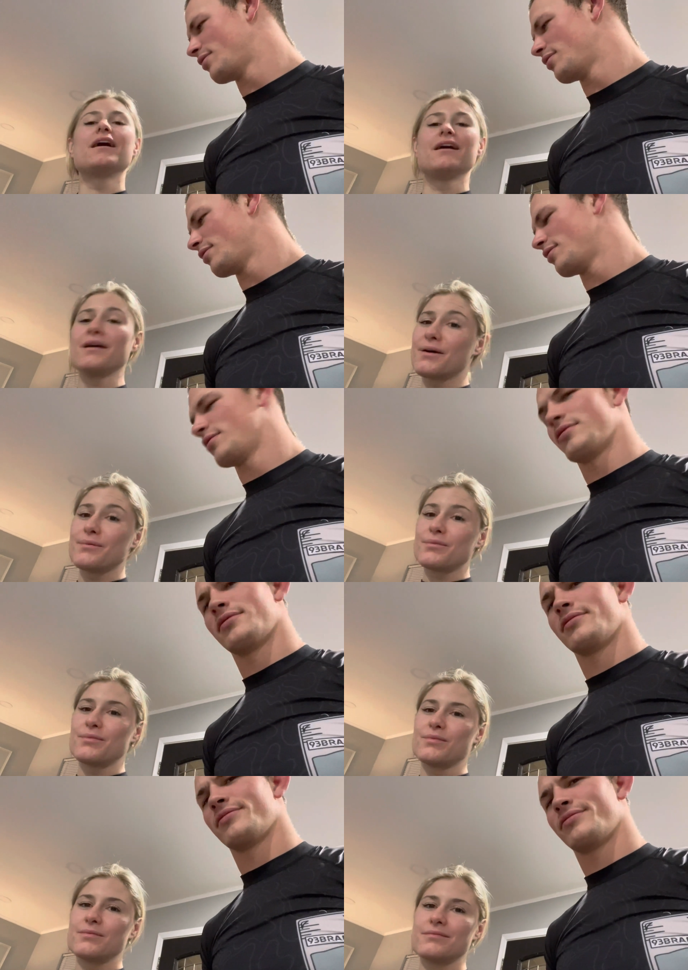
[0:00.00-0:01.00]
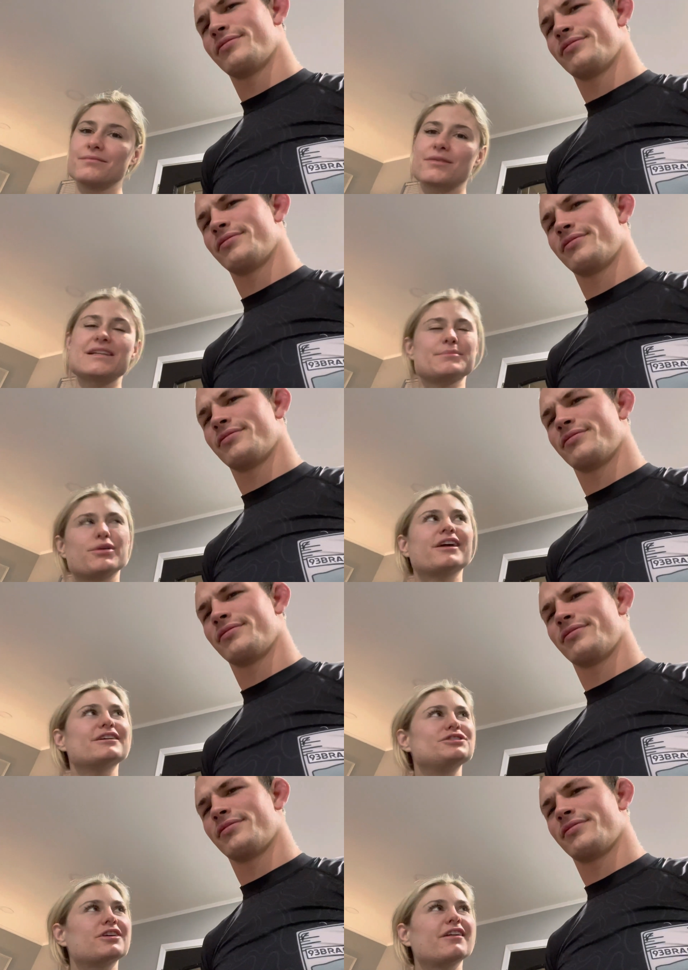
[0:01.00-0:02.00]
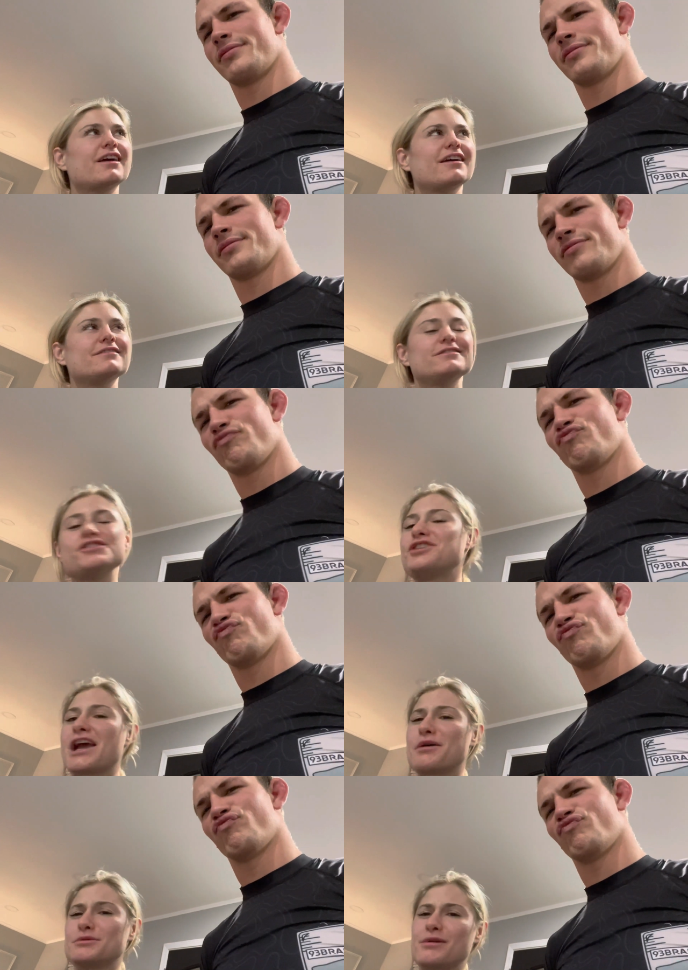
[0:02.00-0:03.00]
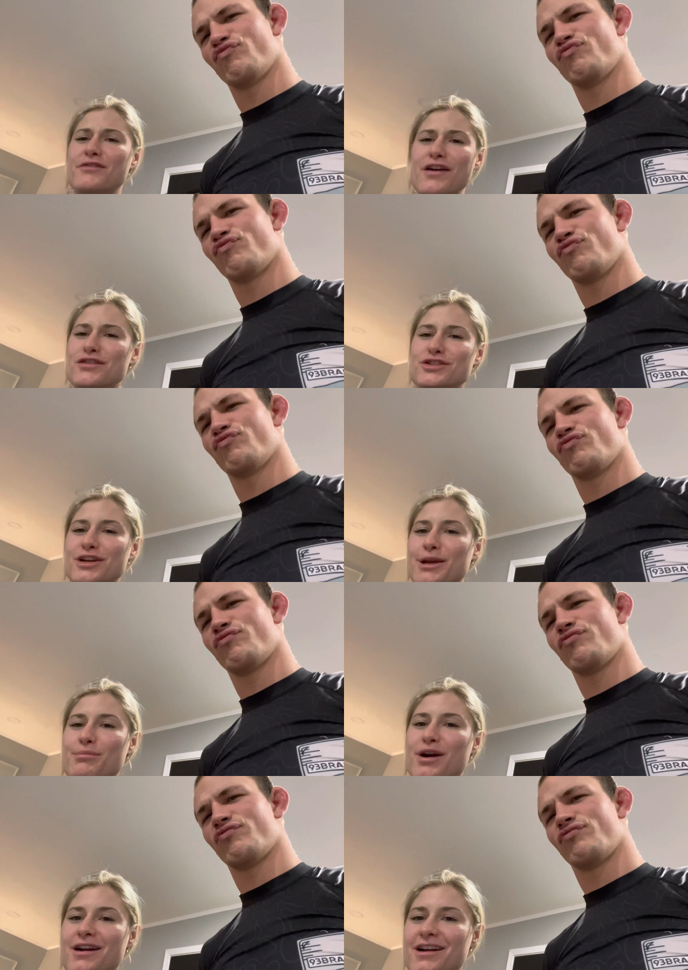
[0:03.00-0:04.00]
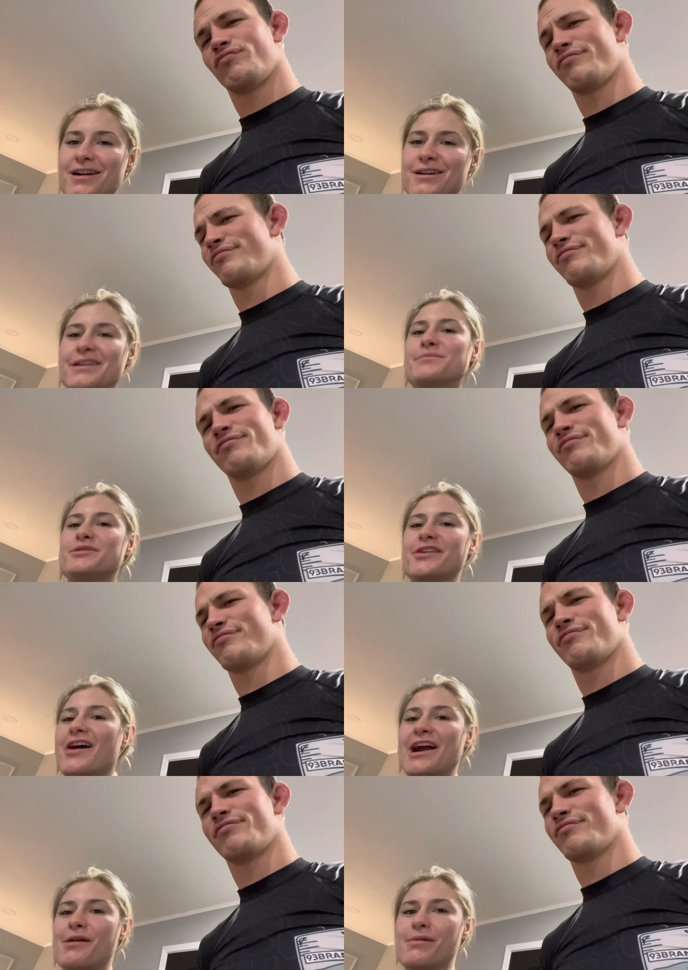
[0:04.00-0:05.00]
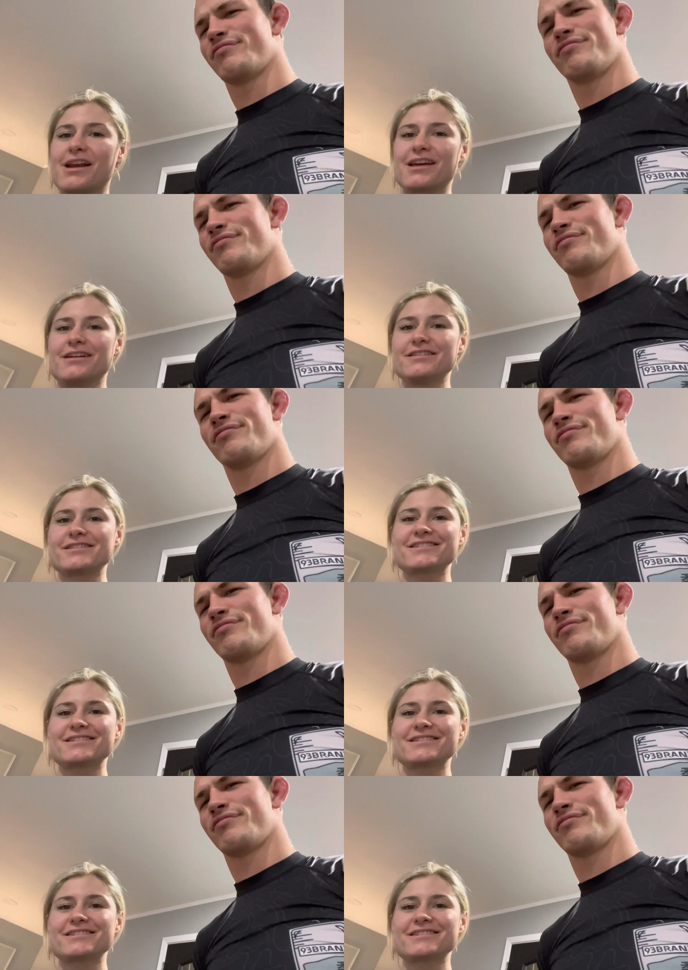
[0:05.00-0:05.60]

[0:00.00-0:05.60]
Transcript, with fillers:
Speaker 1: Um, got some pretty good drilling in. Jacob was my favorite drilling partner. Sorry, everybody else.